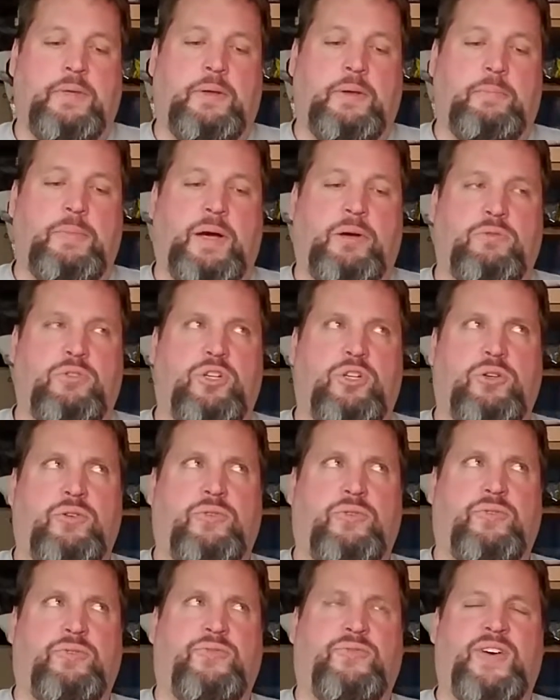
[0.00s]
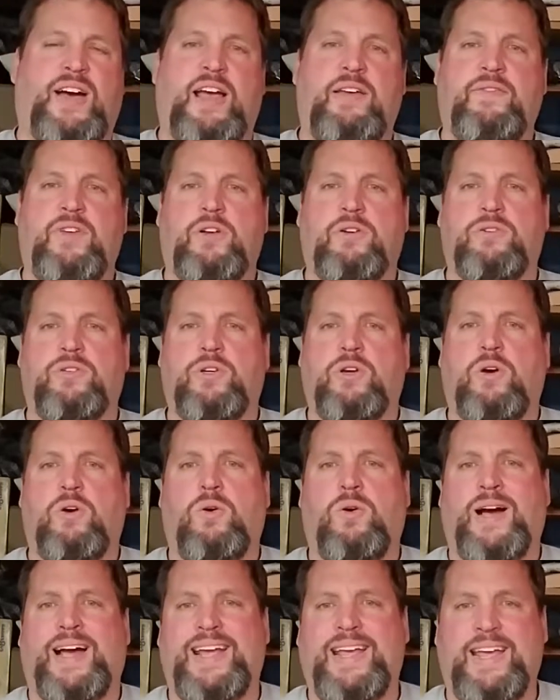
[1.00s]
about 5 years
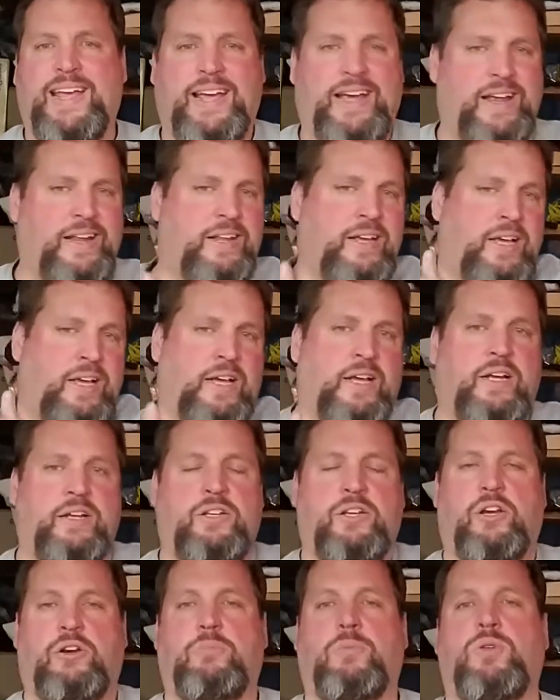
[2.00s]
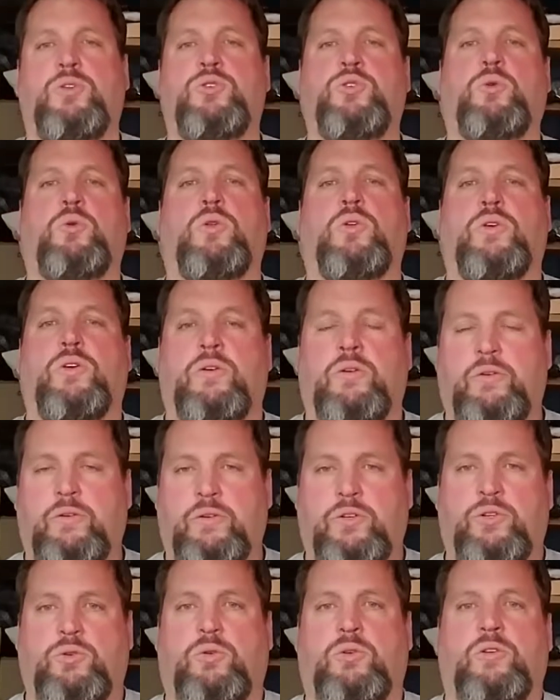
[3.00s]
ago, I had terrible shoulder
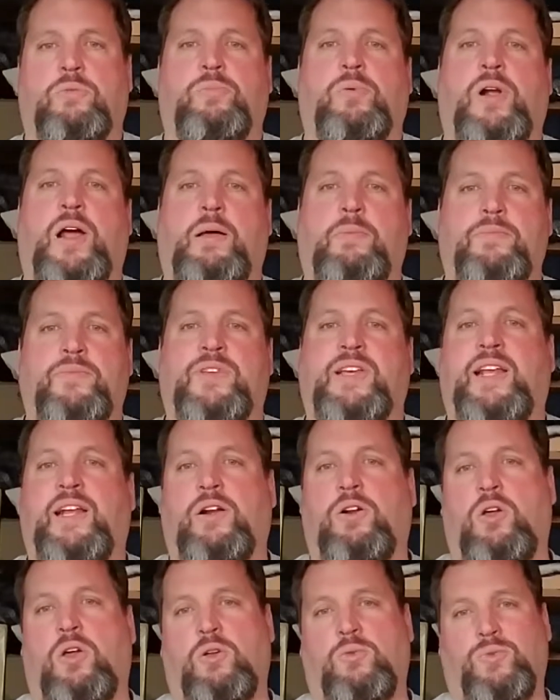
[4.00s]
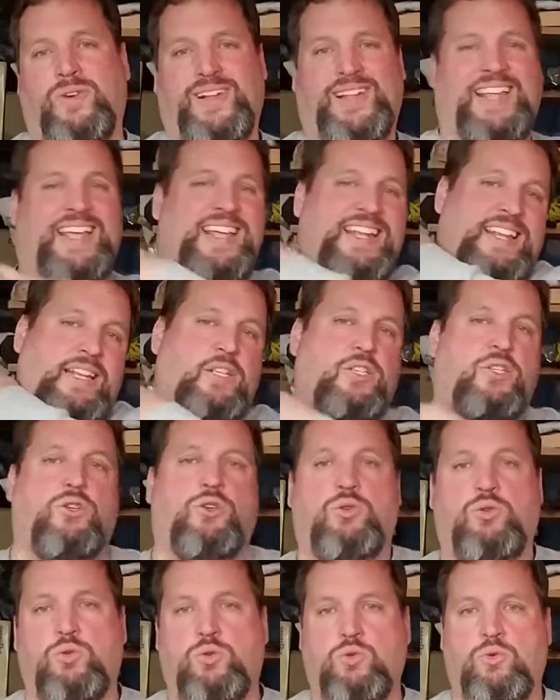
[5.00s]
problems, and it all related
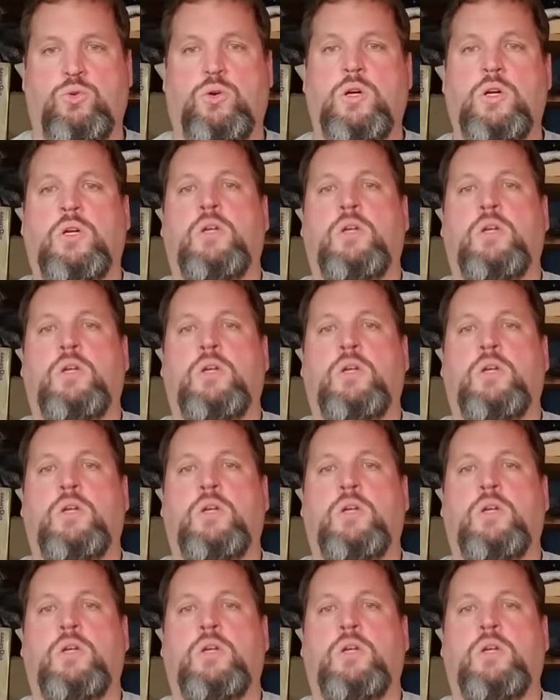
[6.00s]
to